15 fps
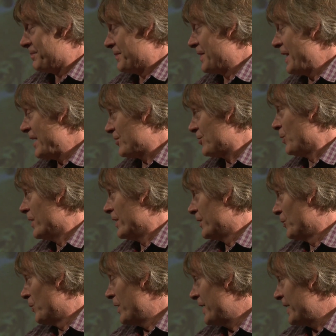that's why, in
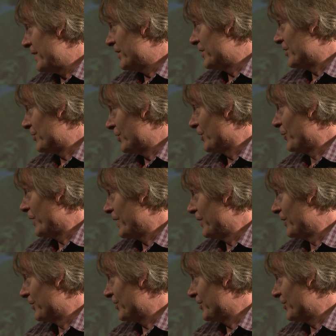a way, that it took quite a long